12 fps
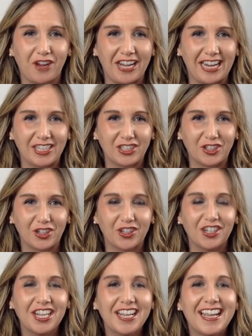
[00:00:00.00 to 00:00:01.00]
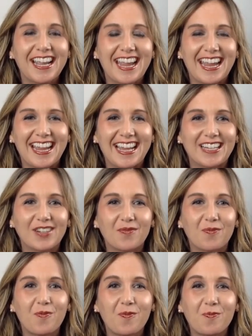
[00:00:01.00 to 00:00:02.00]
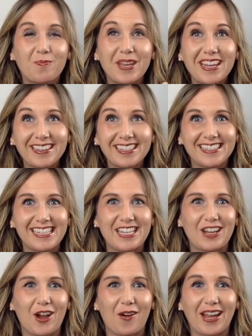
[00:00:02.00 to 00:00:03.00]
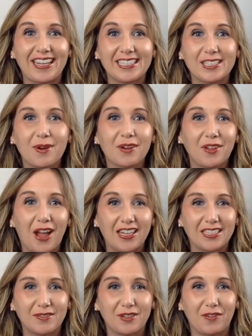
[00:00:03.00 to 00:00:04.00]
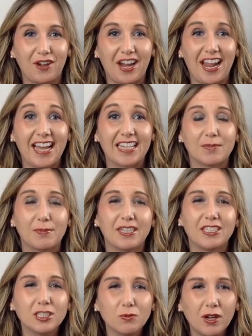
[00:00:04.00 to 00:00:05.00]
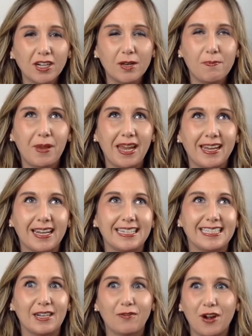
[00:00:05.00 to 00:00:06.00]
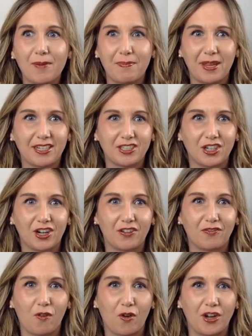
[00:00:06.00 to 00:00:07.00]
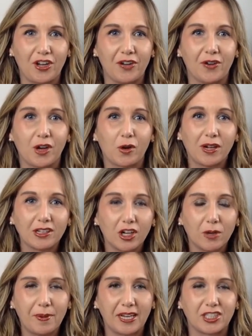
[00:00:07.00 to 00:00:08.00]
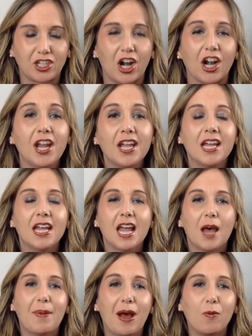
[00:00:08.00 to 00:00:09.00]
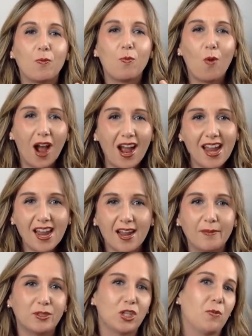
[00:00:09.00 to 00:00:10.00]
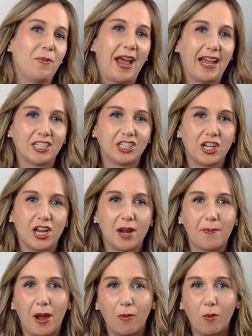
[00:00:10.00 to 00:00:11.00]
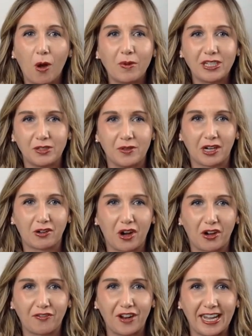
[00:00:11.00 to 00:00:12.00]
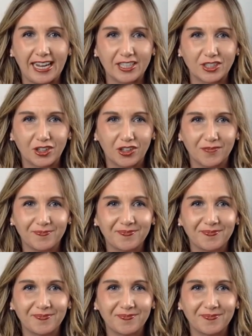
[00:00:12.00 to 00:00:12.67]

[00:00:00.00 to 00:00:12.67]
Financial. And being the CEO, I get to wear lots of different hats, but I just wanted to paint a different picture for you, a quick little picture about why I'm so passionate about what we do at Clark Financial.